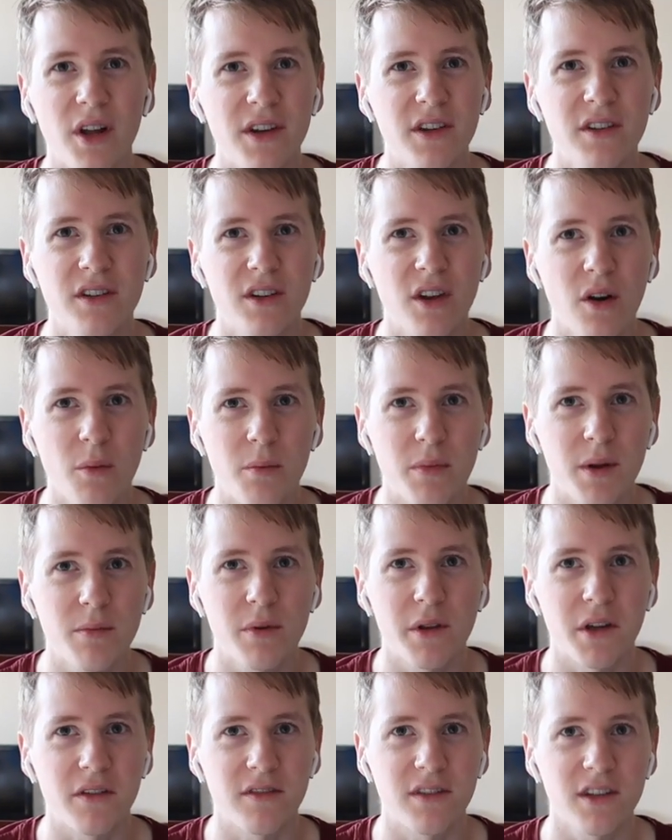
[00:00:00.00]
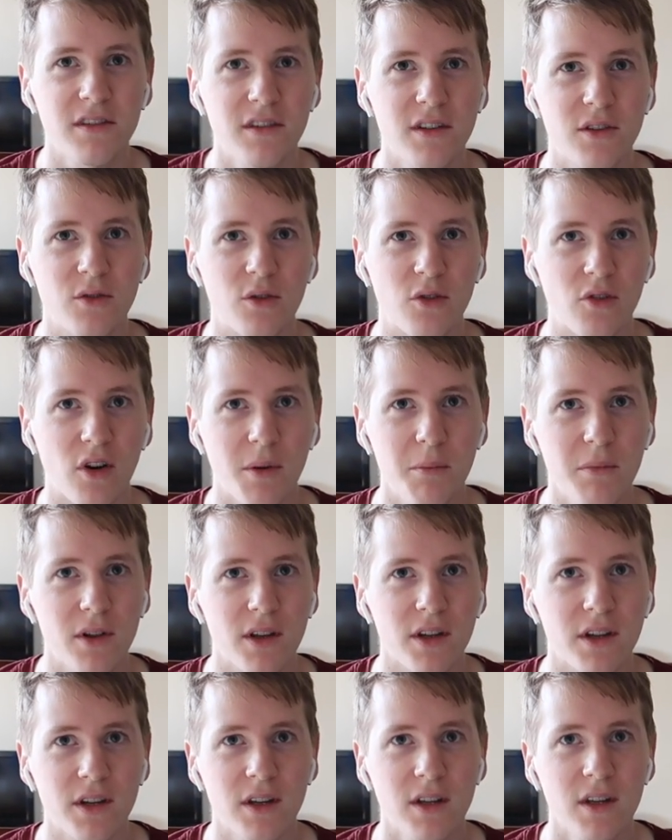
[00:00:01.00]
I didn't know people existed. Dude, one of
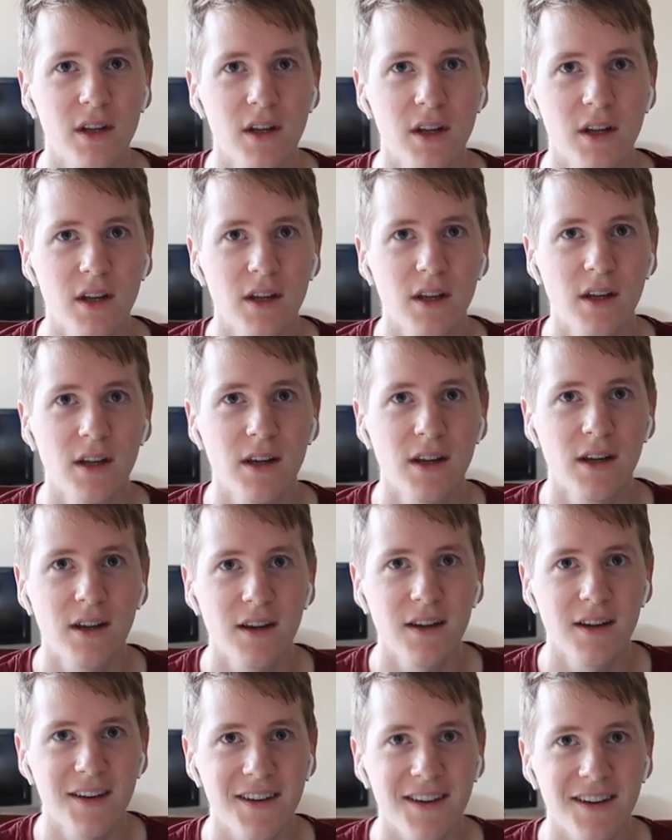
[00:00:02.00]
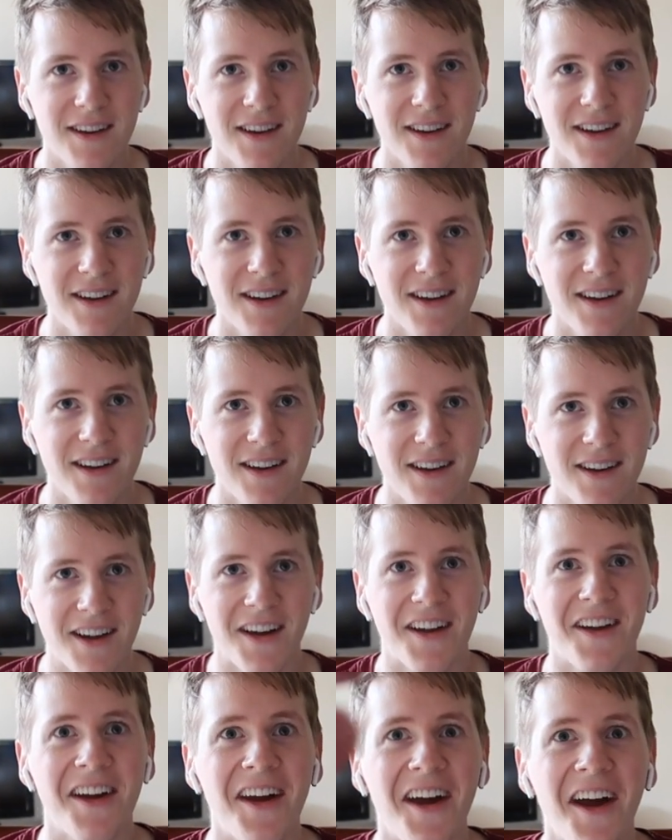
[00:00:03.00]
my best friends in New York City, like, literally
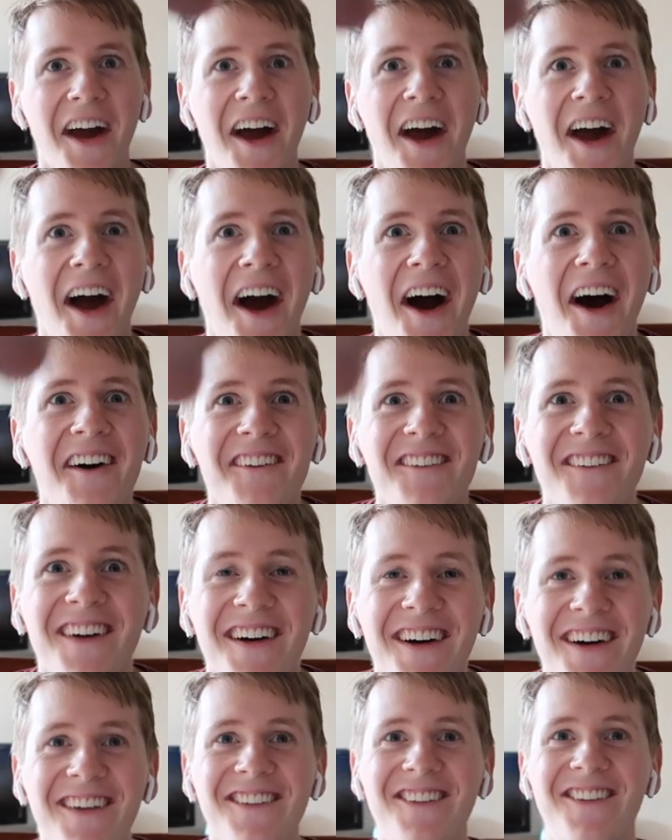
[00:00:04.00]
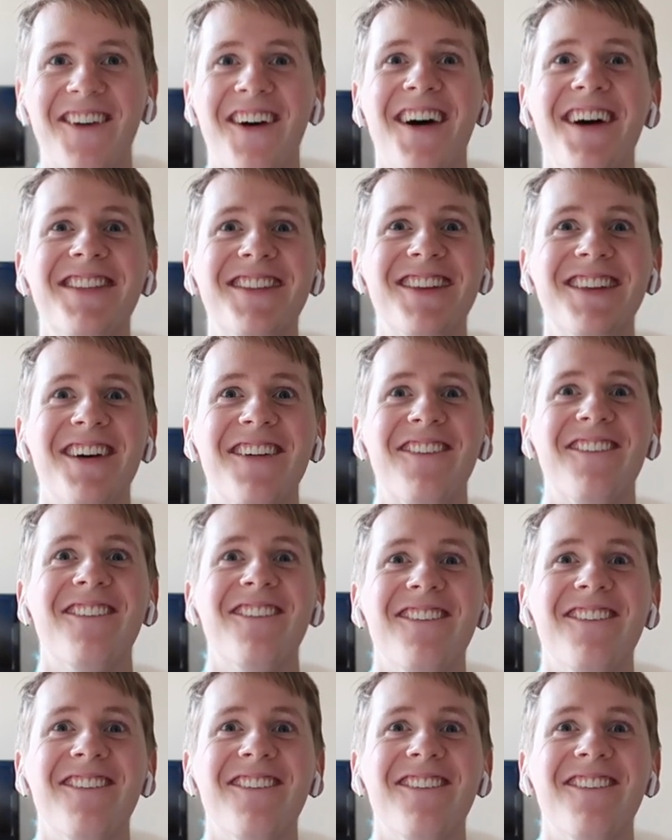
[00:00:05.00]
balls his tissue paper.